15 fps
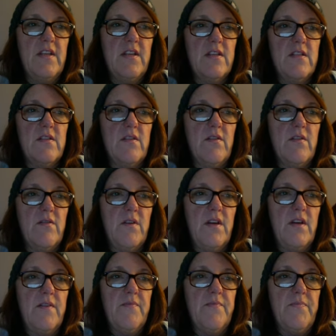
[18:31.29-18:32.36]
So
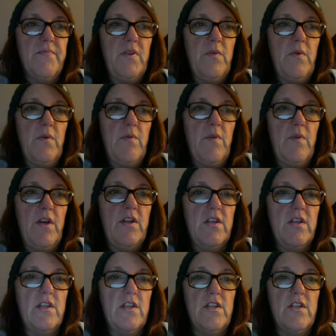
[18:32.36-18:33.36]
what I want you to